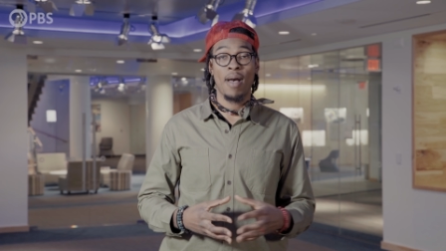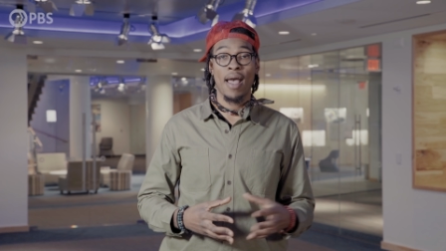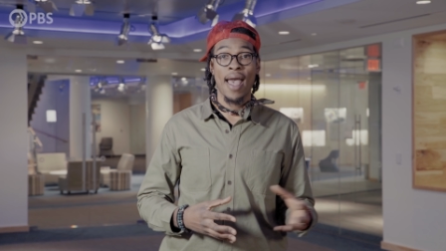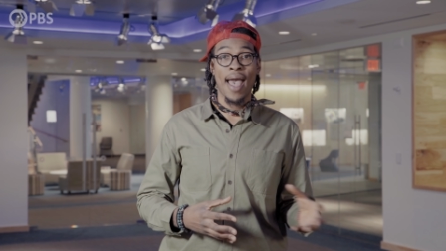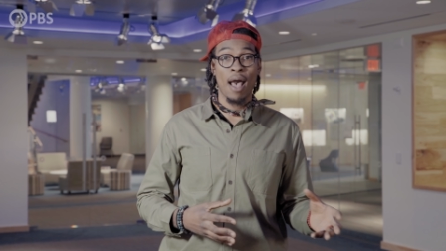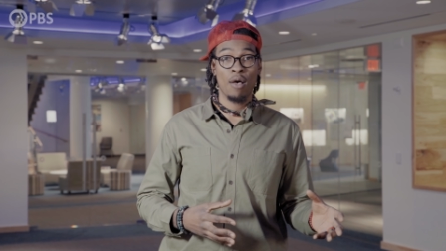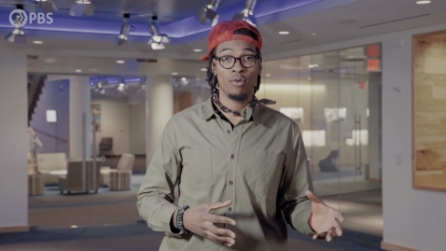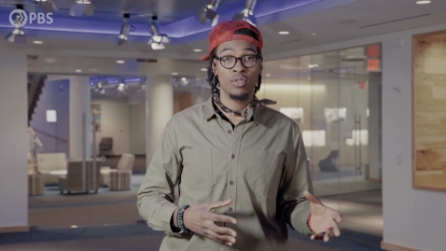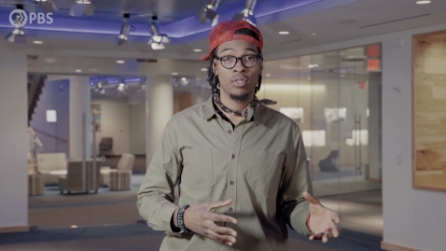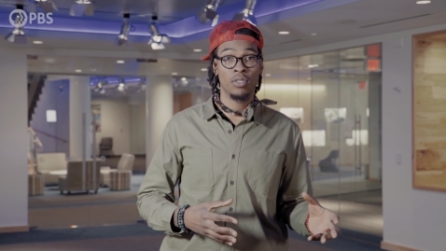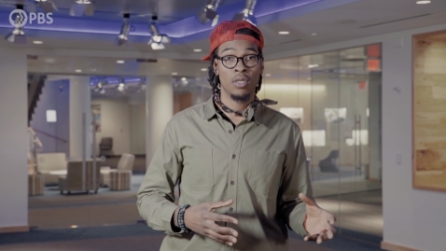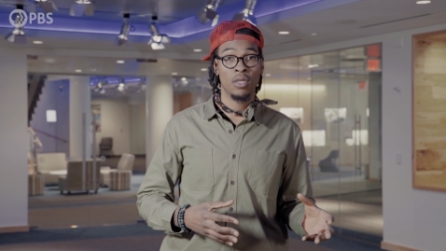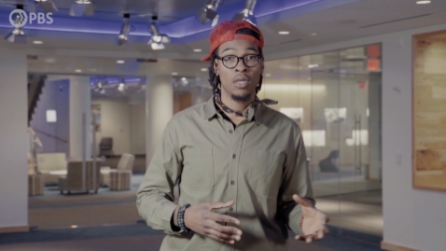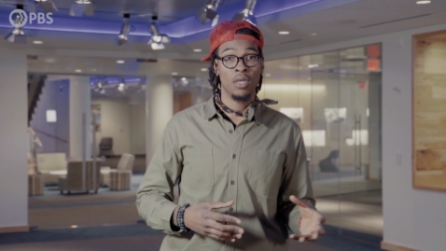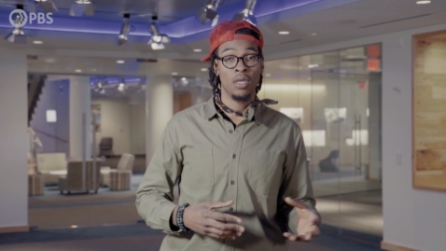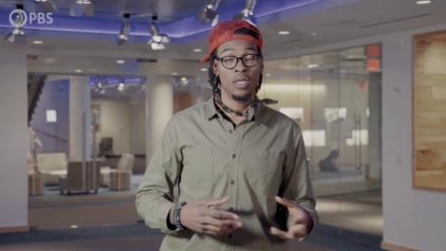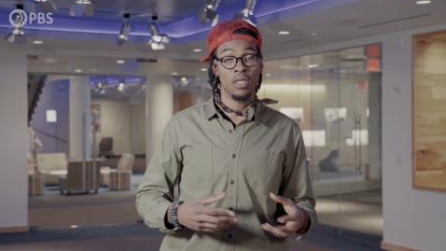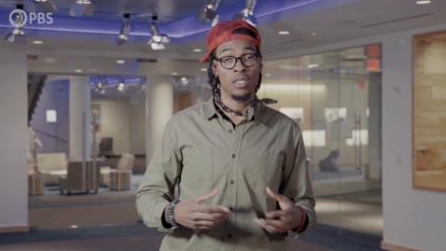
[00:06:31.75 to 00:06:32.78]
by house,
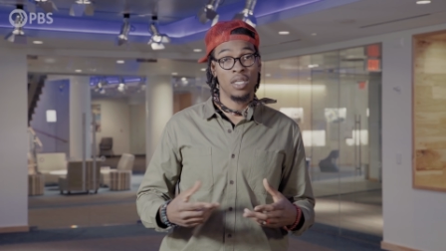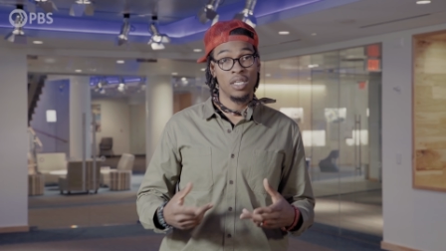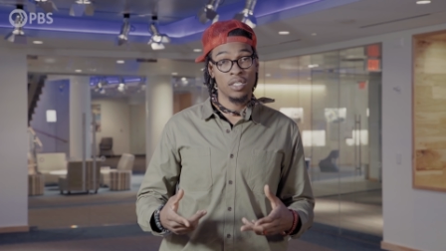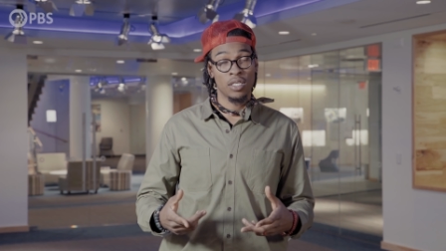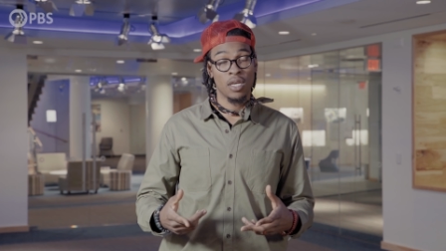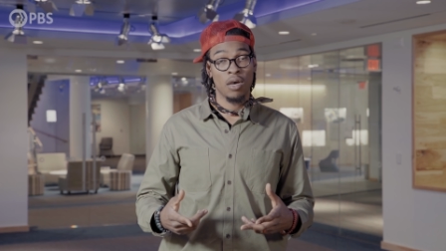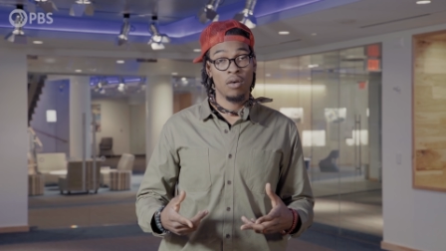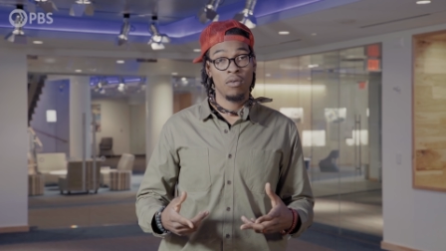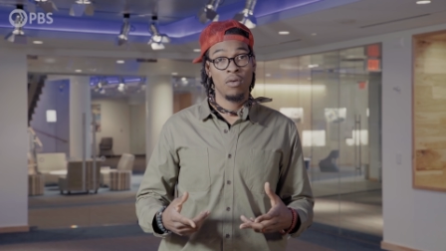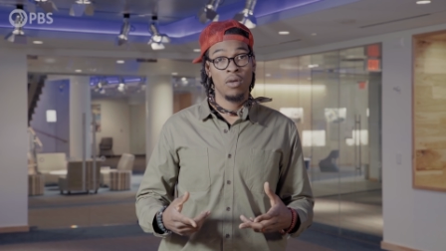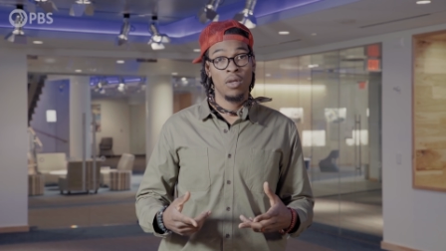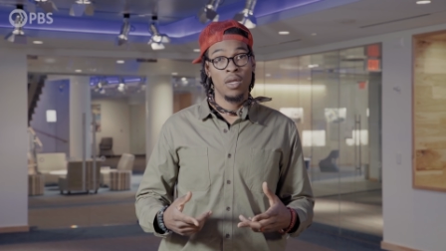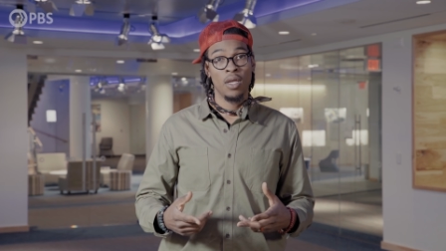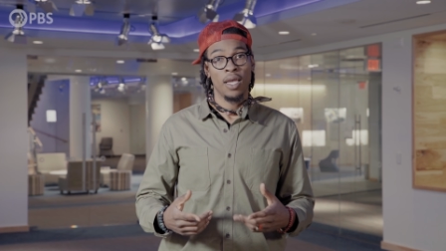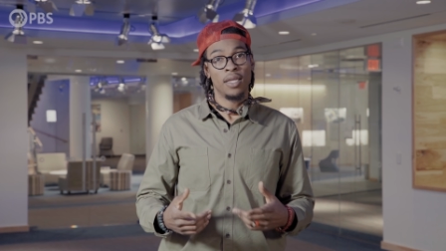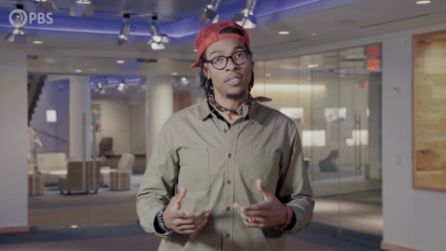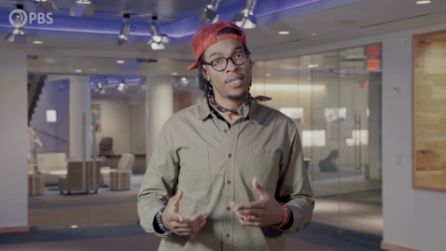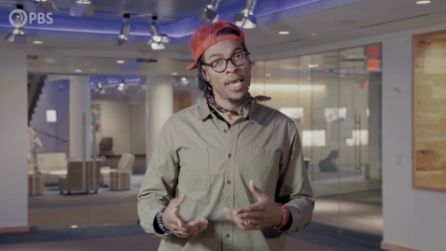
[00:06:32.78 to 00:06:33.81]
disco,
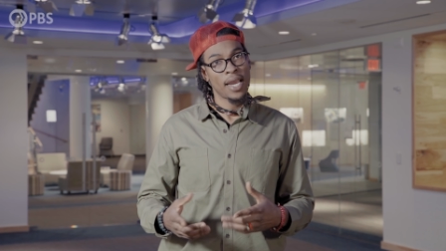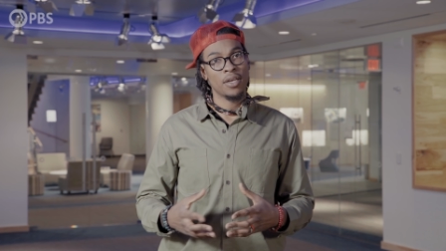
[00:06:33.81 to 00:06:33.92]
and